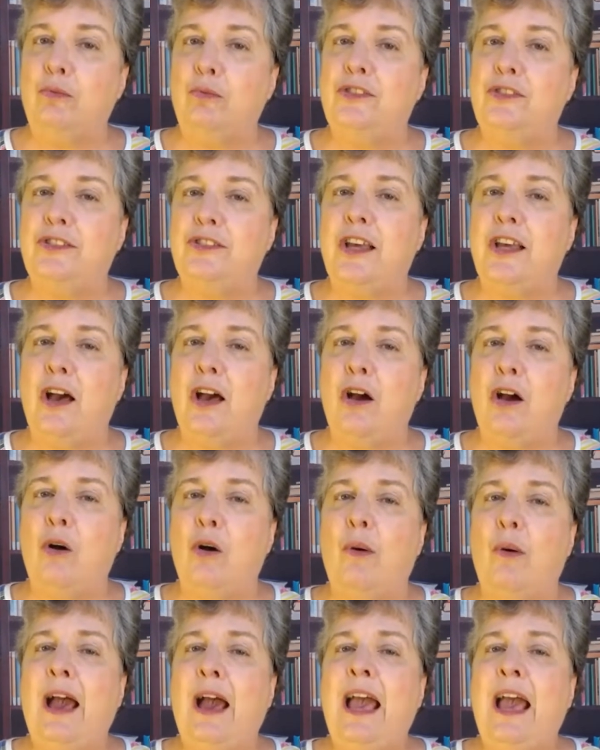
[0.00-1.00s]

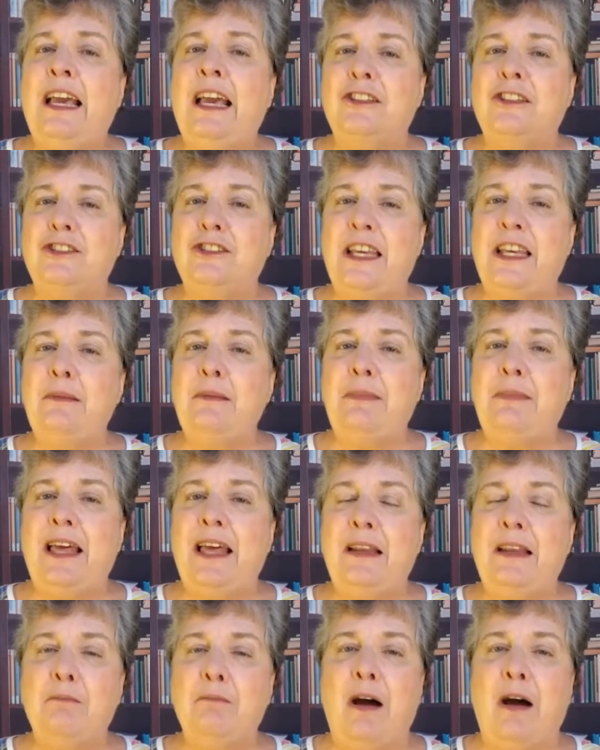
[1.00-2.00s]
So just keep that
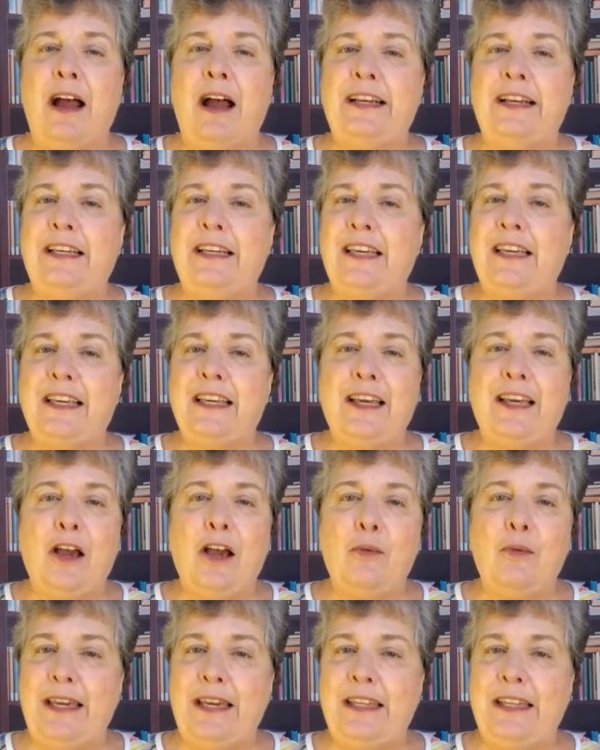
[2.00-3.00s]
in mind. It can
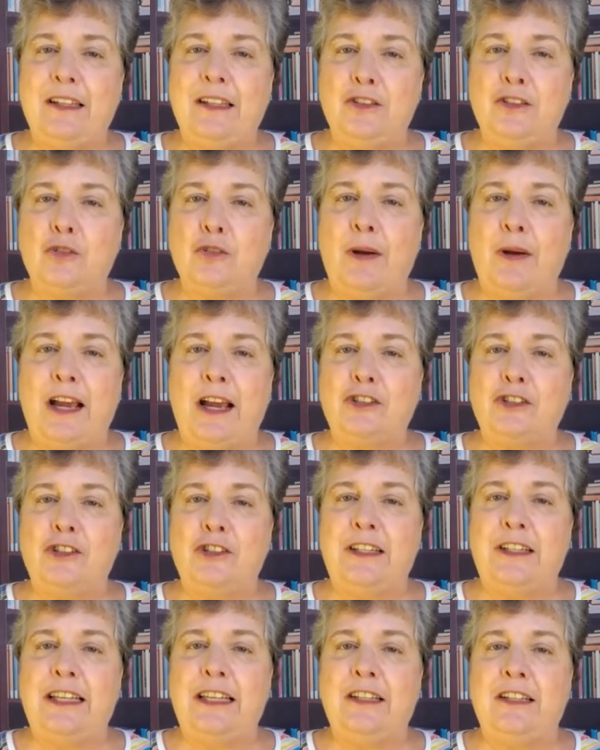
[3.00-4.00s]
go either
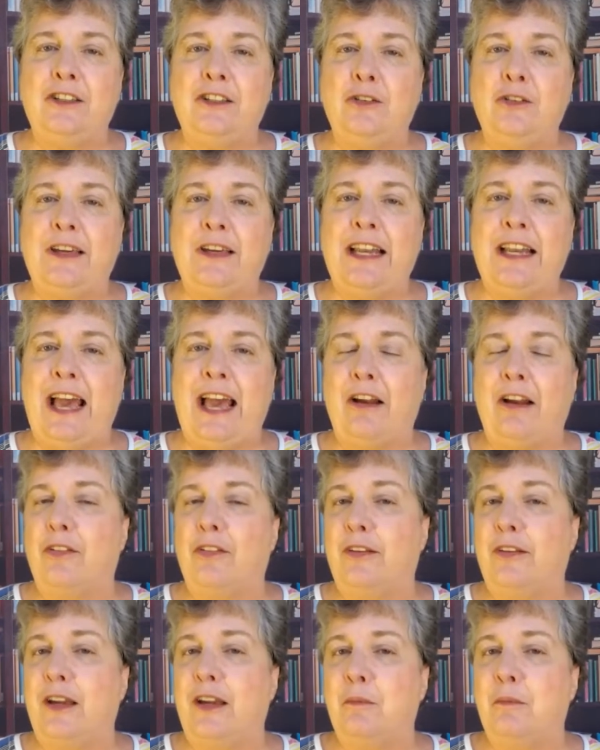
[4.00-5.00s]
direction. Either you can add all
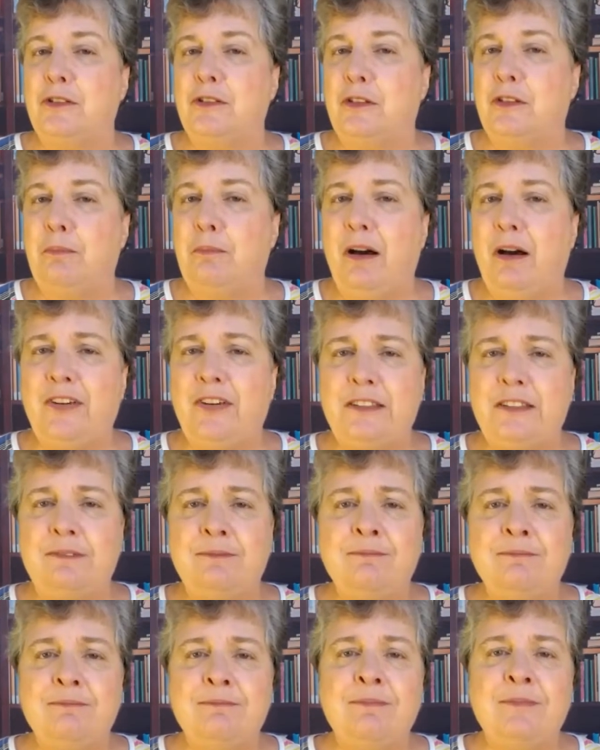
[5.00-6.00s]
the numbers above it
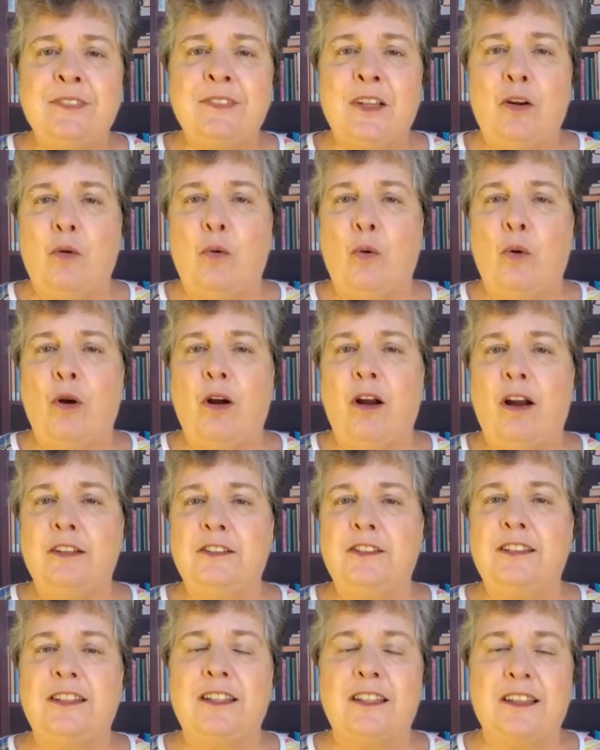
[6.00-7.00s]
or
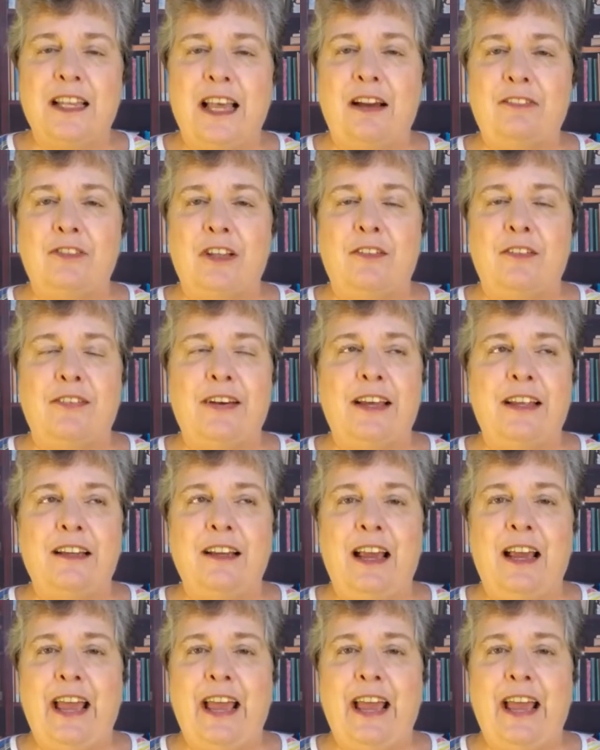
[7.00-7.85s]
to the left of it.